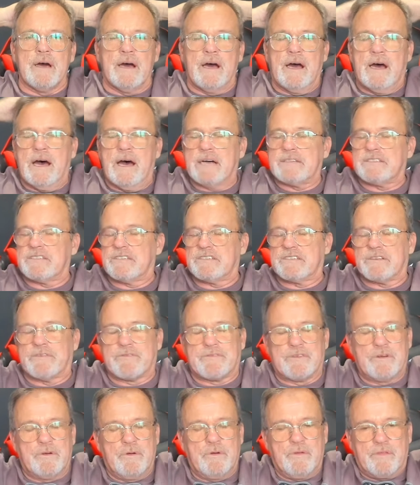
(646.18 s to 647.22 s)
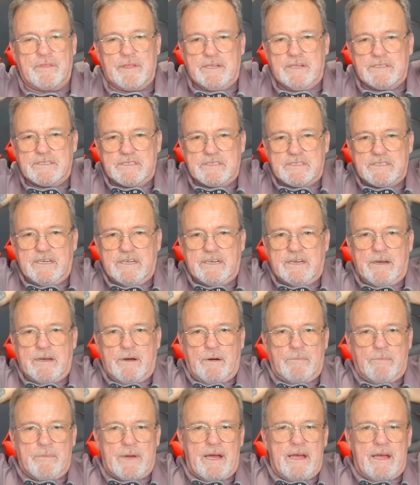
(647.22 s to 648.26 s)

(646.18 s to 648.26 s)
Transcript: That's just a few things that stick out my